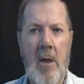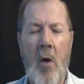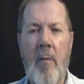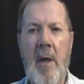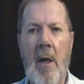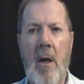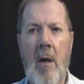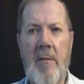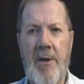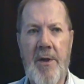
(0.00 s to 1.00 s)
Don't be
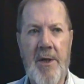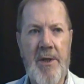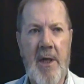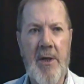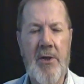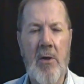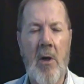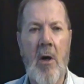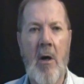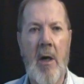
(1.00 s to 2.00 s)
alarmed at these things you're
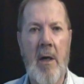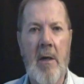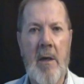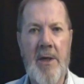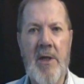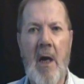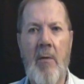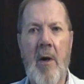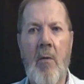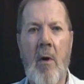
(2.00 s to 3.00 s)
learning. It's
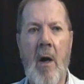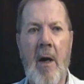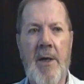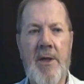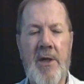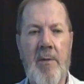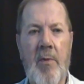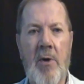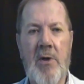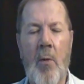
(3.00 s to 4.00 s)
not required that such a
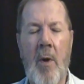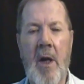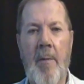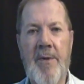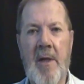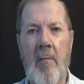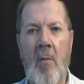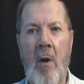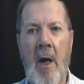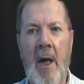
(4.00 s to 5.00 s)
person wake up some
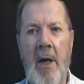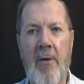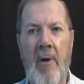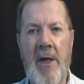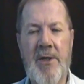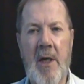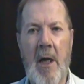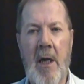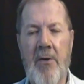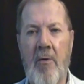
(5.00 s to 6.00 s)
morning and
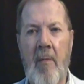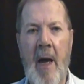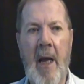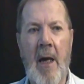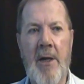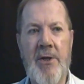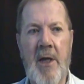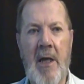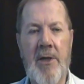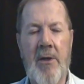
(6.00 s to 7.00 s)
drastically and dramatically
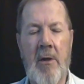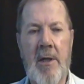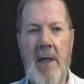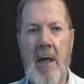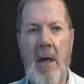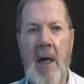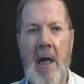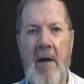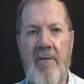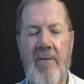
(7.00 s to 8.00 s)
change their entire
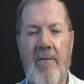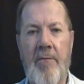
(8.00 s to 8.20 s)
life.